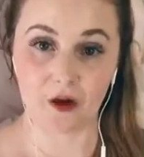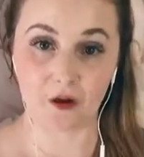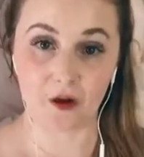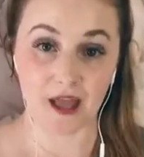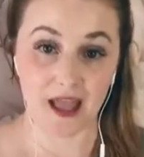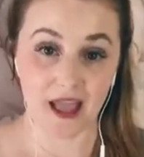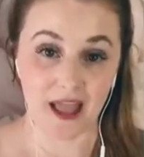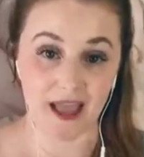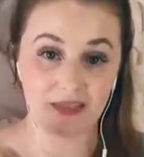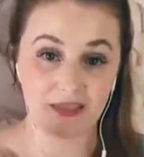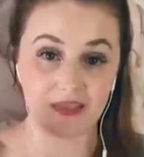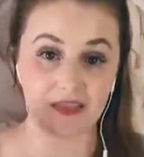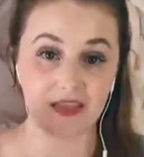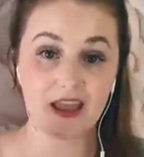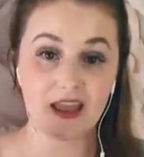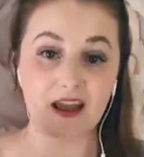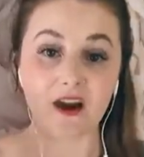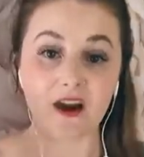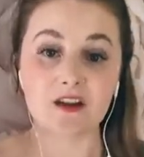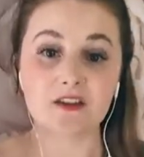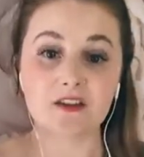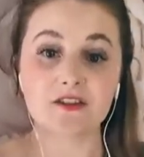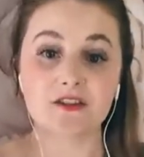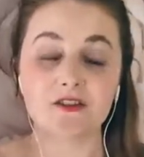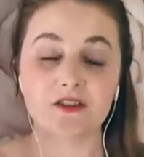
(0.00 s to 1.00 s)
okay? They
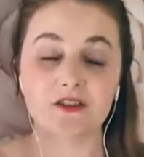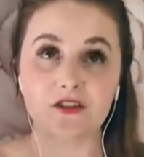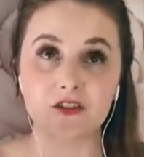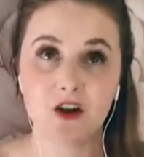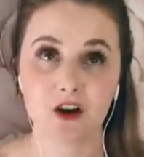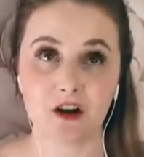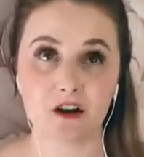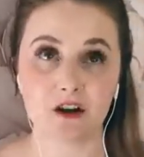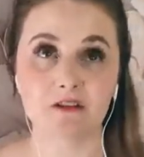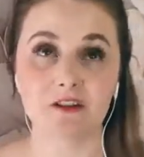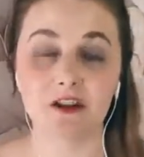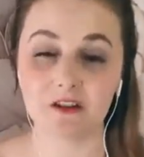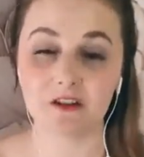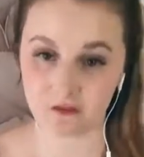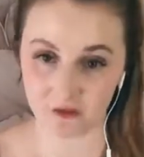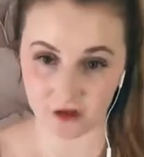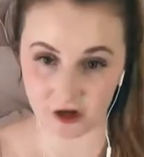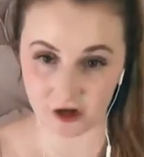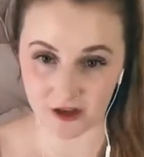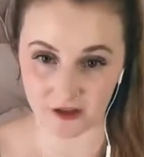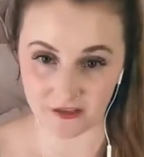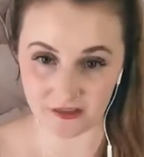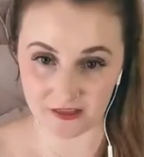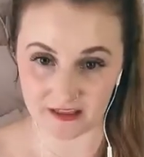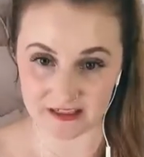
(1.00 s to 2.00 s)
are starving for
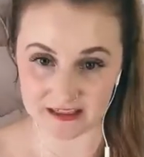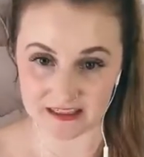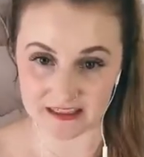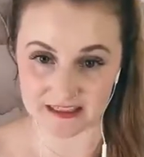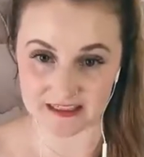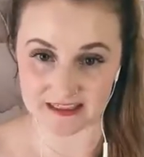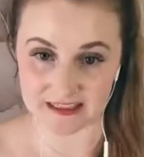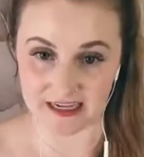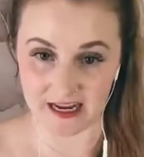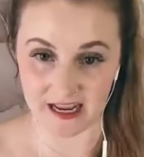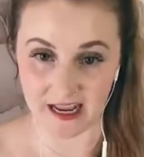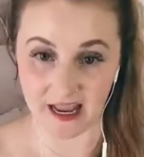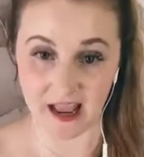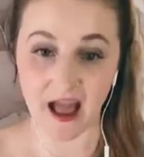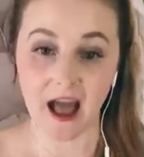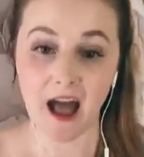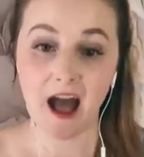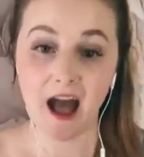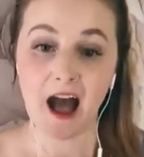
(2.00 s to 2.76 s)
authenticity.